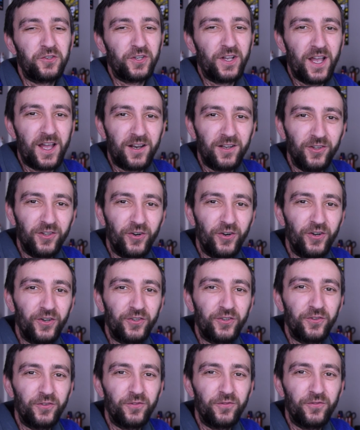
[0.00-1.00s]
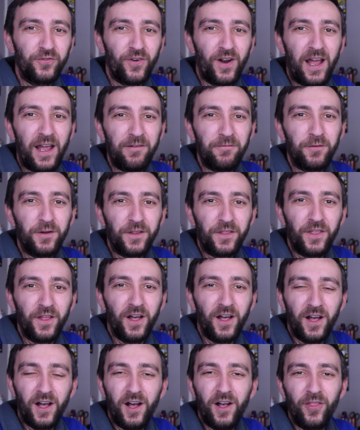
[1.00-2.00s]
You gotta learn to drive with
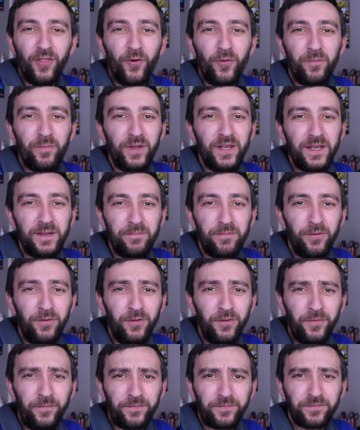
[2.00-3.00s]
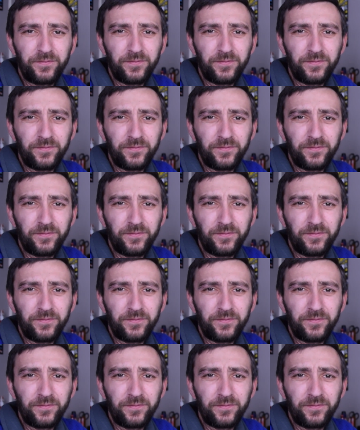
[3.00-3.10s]
other people